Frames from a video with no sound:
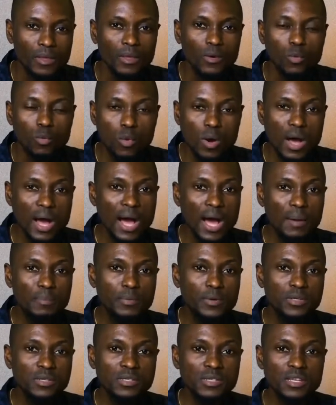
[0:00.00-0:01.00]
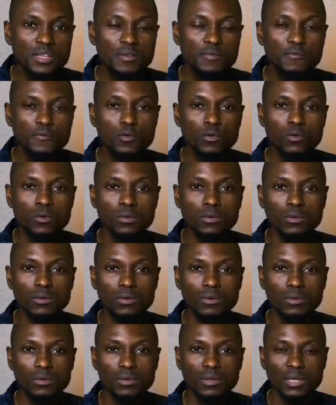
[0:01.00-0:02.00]
What happens if you
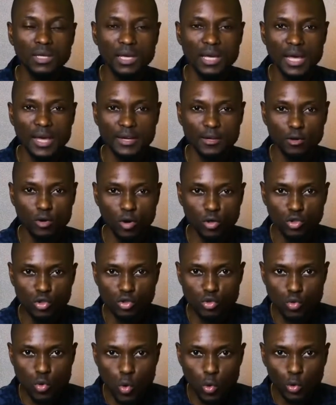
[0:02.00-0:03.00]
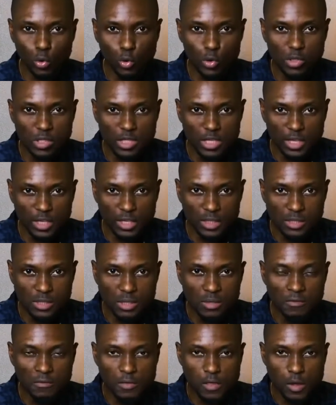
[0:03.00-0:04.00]
can control those
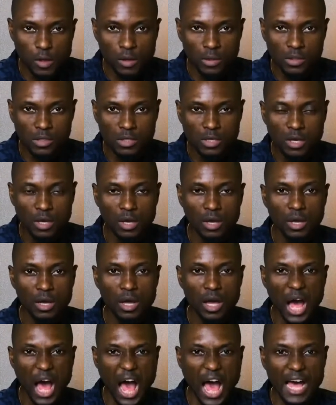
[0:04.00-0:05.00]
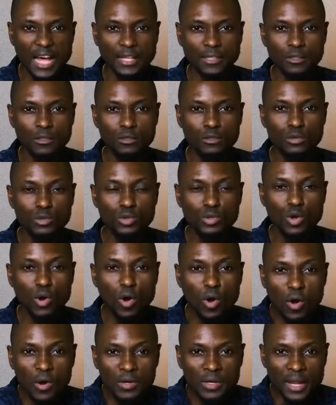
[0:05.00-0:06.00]
negative thoughts and
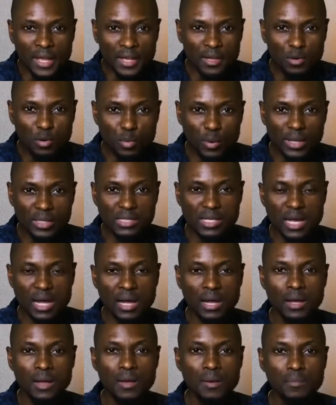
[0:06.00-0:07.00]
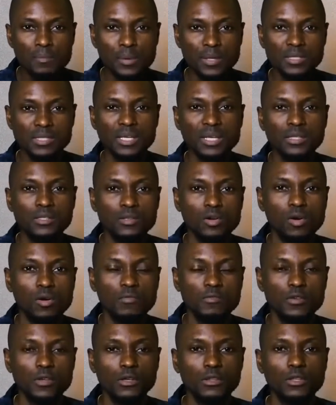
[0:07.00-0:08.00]
turn a greater percent
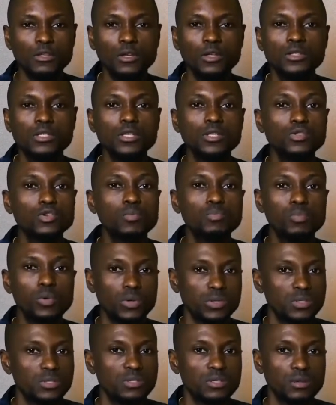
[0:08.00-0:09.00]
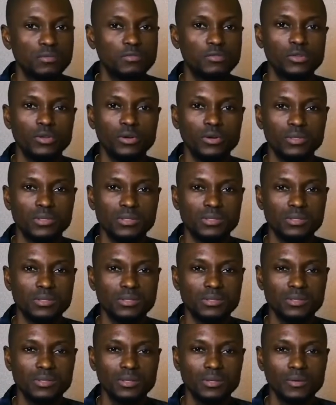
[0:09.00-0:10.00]
of your thoughts into positive thoughts?
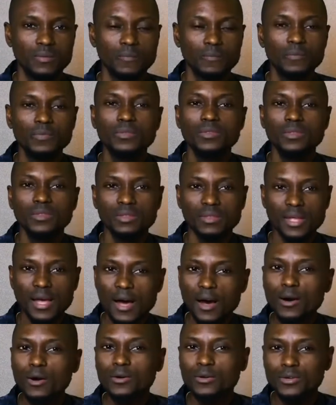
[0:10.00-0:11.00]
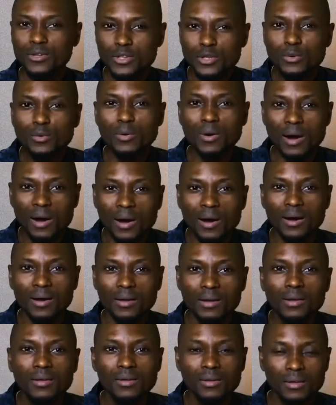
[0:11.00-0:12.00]
Now you are
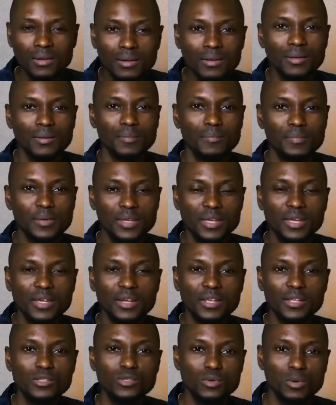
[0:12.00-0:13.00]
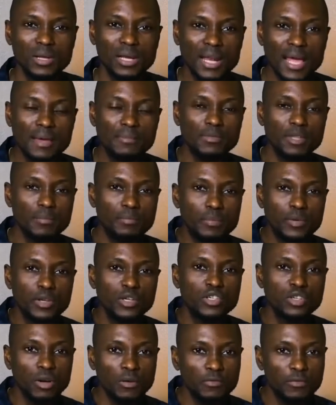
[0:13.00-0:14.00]
beginning to climb the
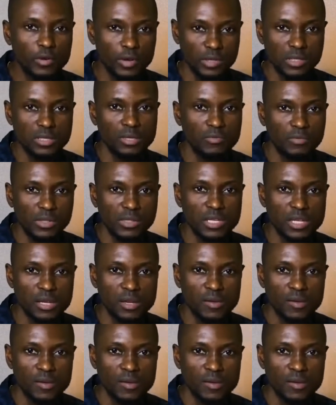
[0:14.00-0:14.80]
bridge of creativity.